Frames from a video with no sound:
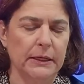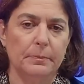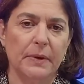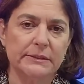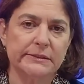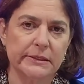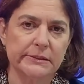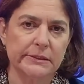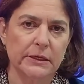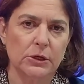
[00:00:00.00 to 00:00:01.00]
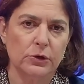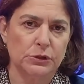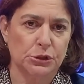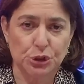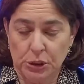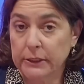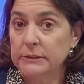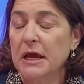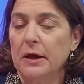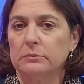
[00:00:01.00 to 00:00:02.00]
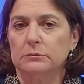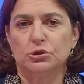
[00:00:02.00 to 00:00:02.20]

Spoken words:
basis to shut it down.